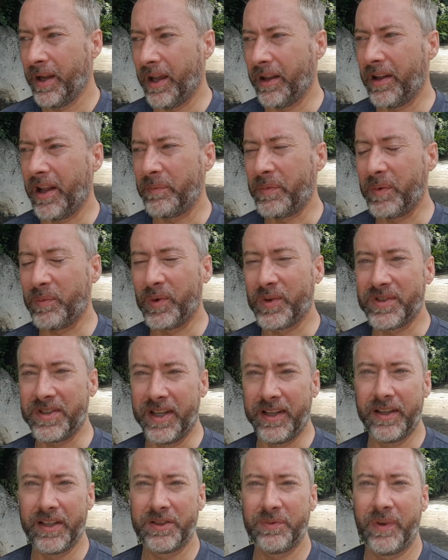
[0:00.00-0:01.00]
A lot of people
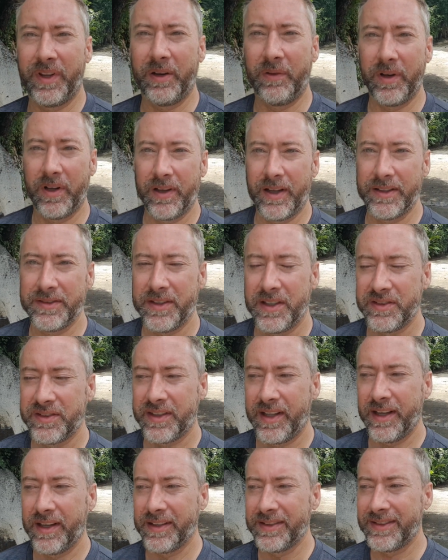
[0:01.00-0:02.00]
say this when they realize
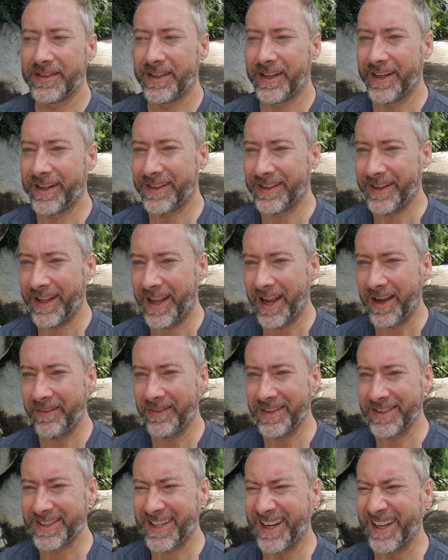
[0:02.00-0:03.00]
these things, like they have
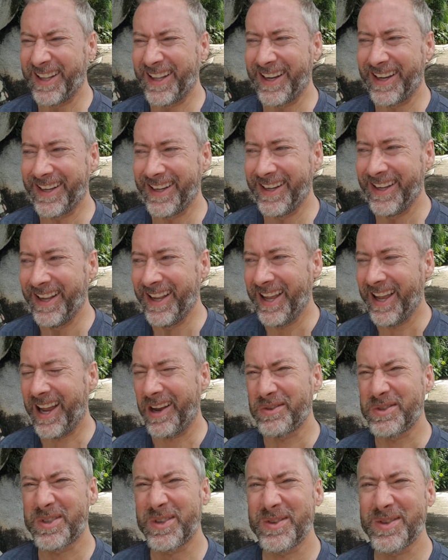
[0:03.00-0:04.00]
this kind of like,
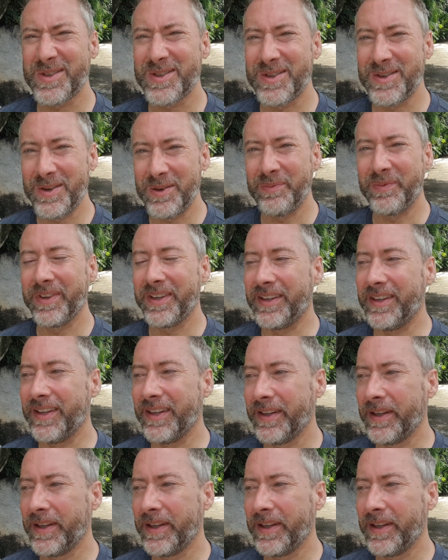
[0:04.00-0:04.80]
I was so stupid.